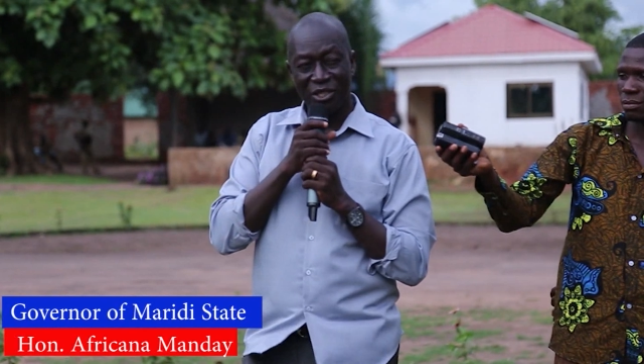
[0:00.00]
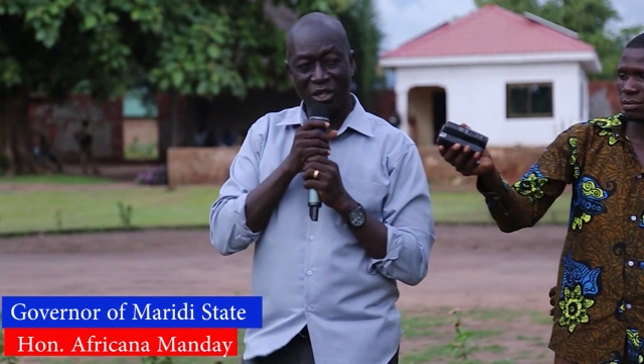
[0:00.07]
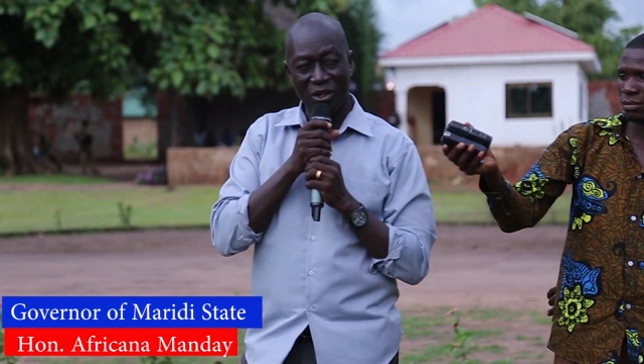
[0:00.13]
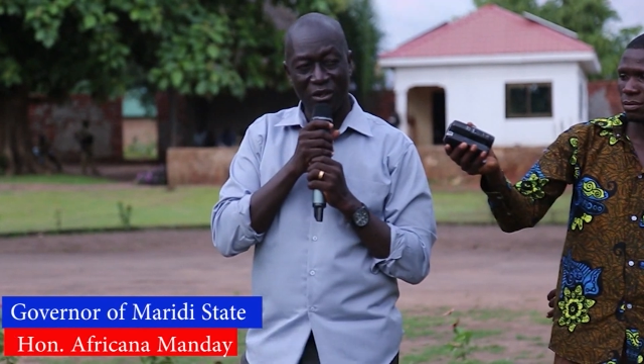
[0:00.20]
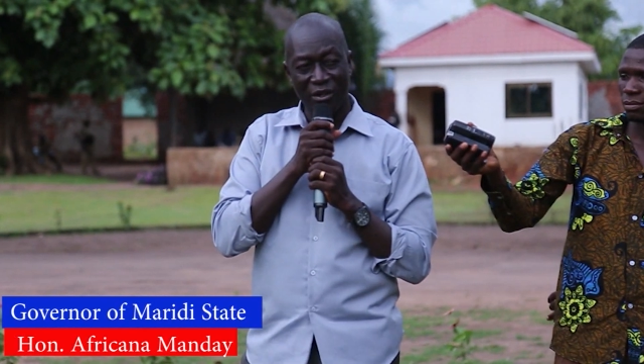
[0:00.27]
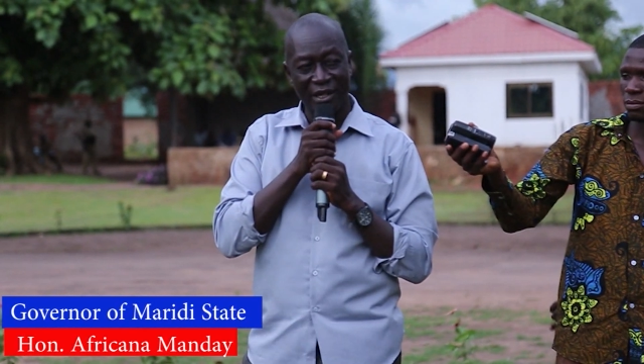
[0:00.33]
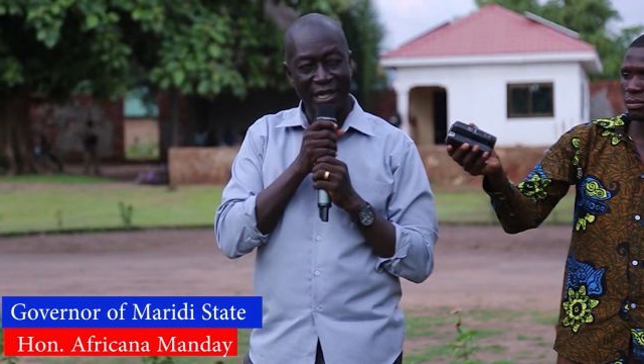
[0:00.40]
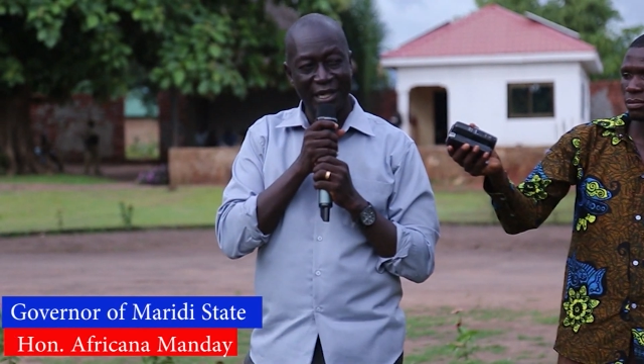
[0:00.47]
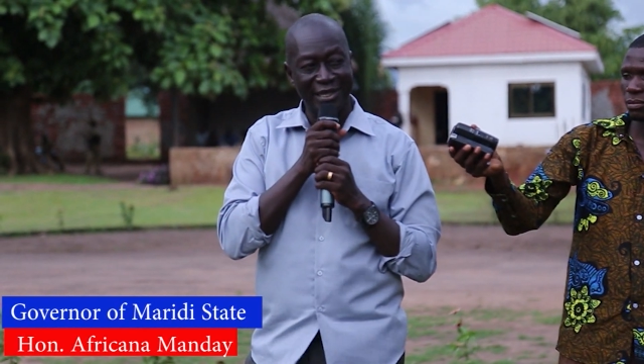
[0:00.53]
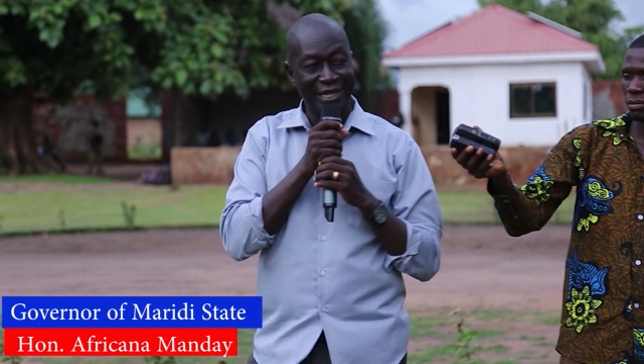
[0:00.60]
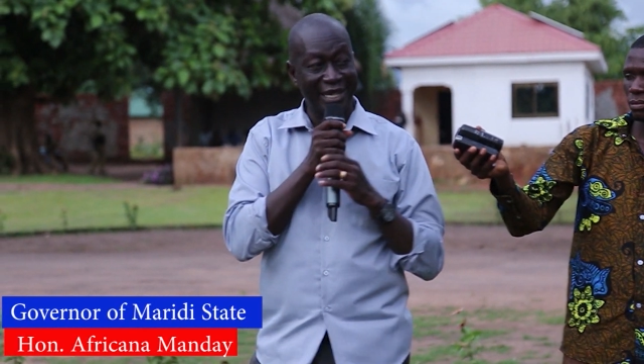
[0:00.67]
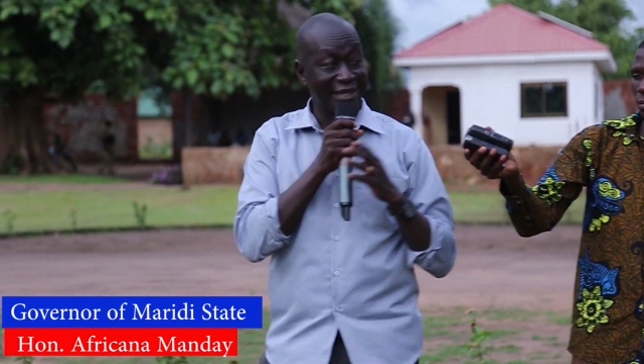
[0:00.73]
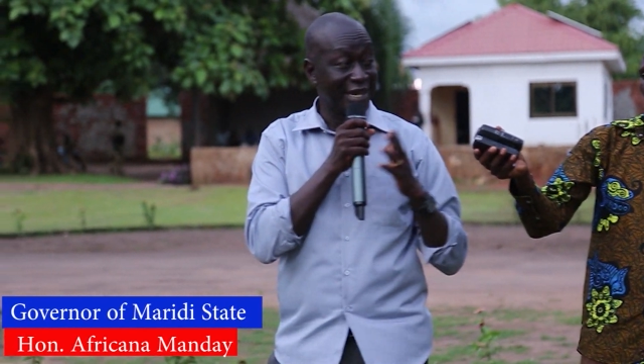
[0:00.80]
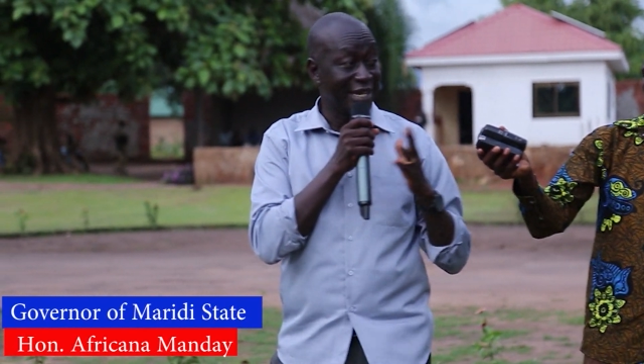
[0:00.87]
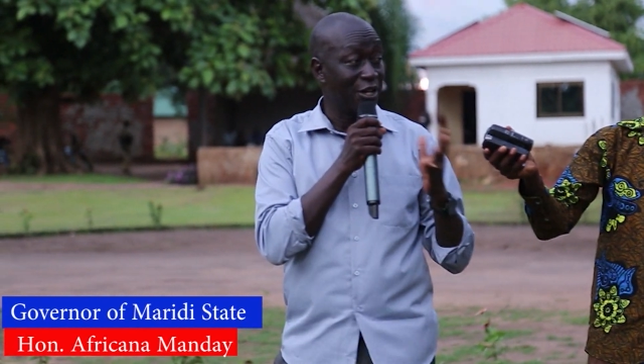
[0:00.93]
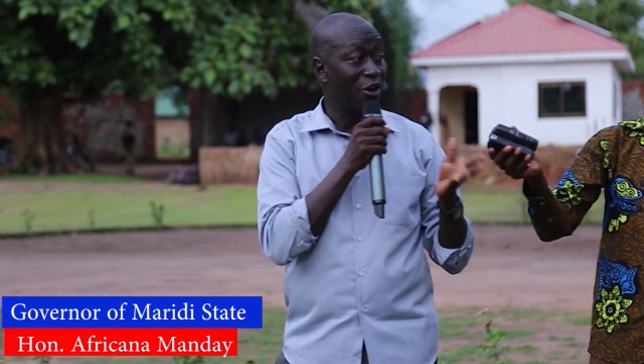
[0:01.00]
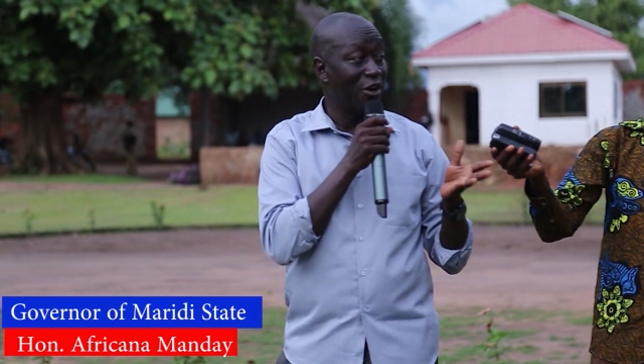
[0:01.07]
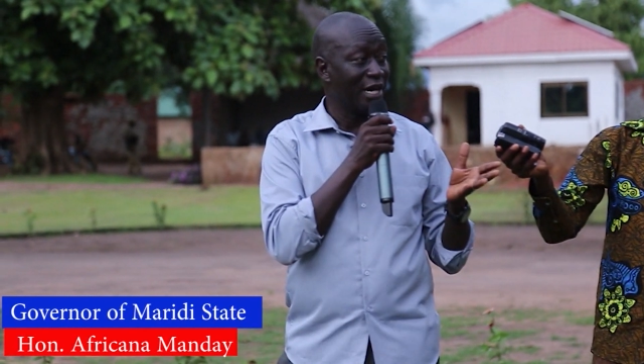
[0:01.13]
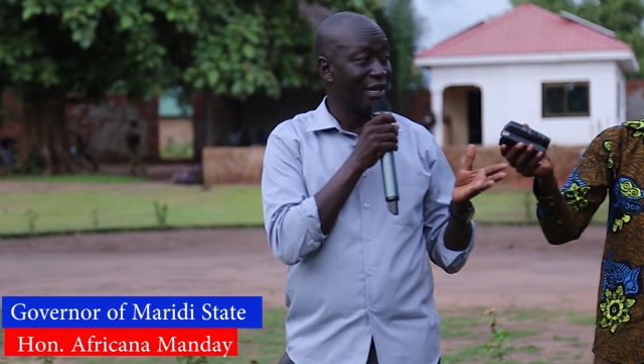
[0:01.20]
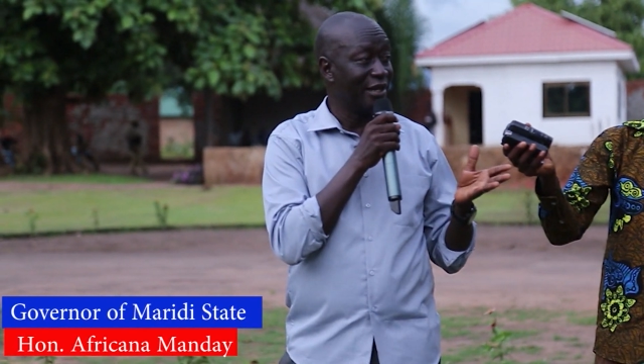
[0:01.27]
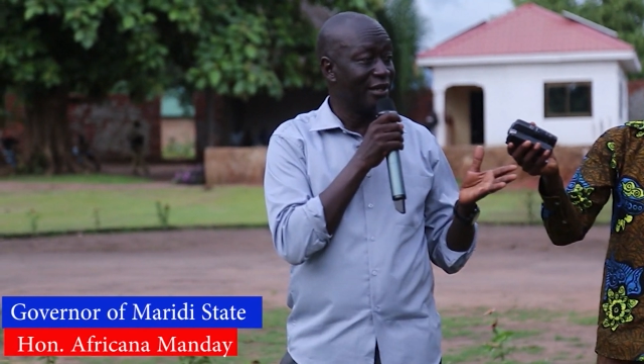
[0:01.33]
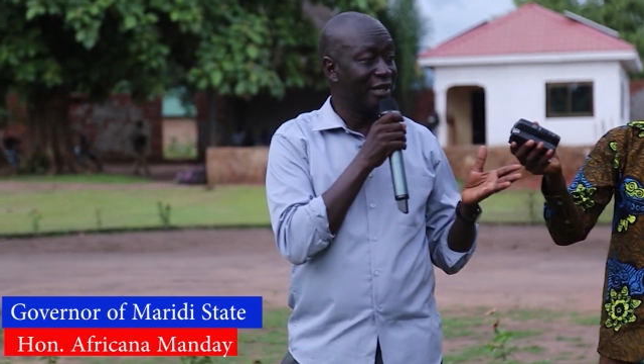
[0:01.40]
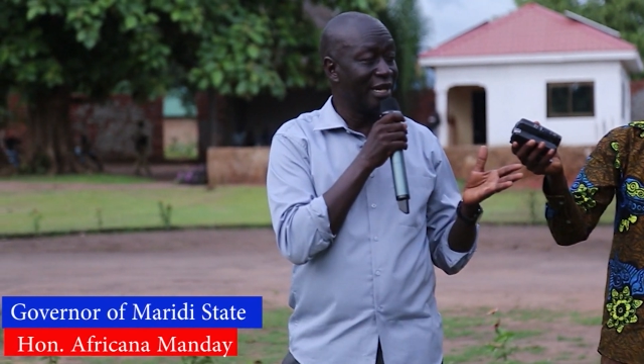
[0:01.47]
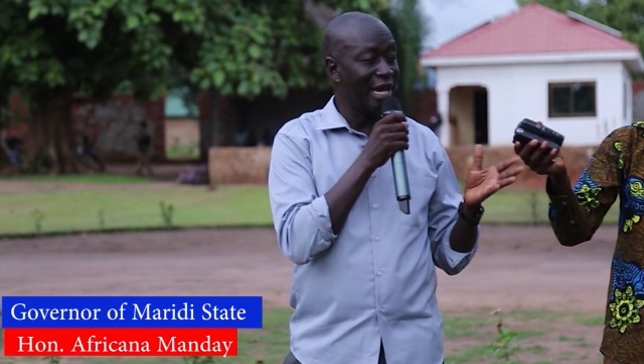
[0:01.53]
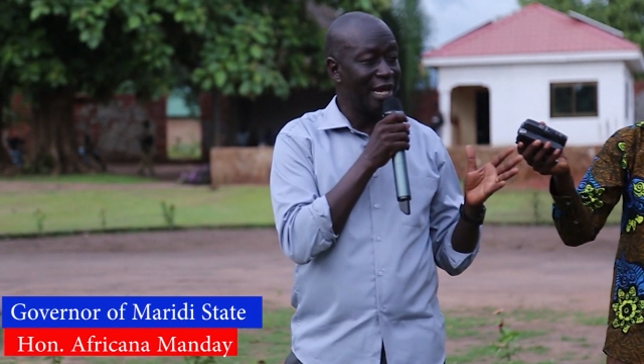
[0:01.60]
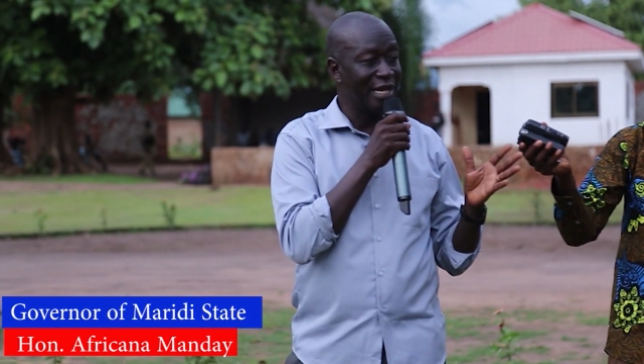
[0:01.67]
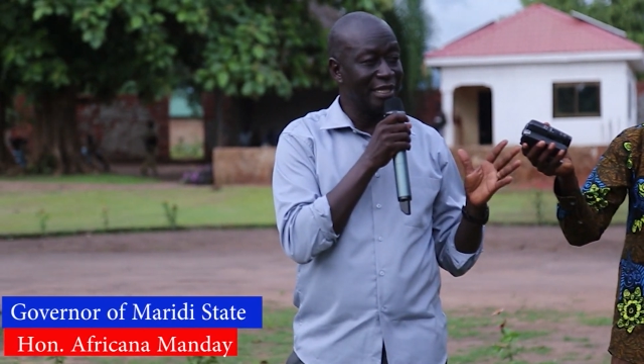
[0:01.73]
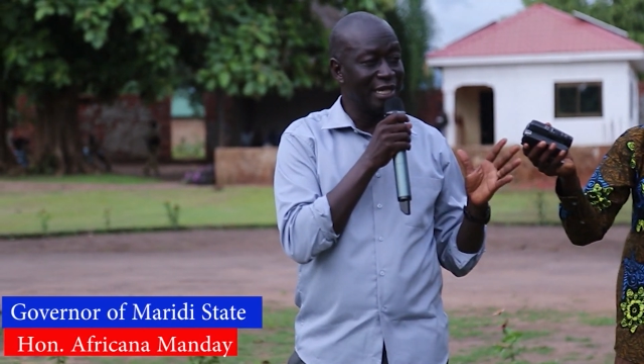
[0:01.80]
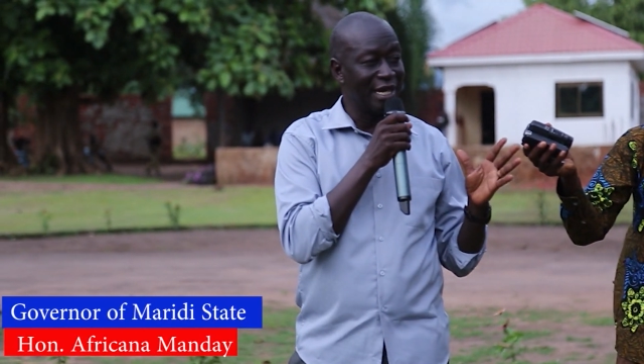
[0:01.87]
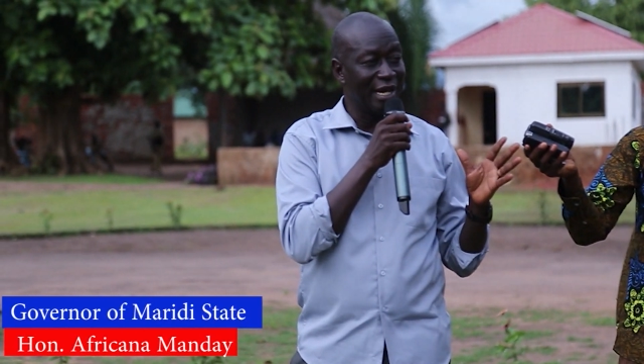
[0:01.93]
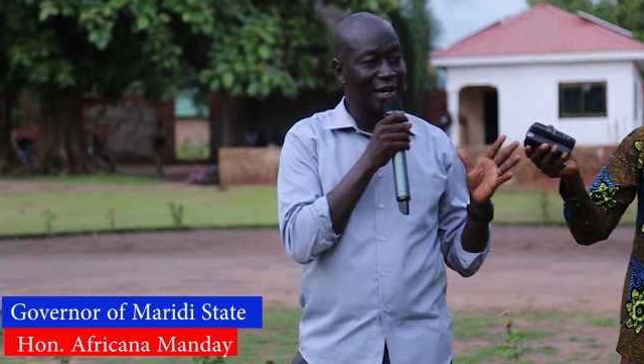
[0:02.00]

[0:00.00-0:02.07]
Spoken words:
So it's a great honor. And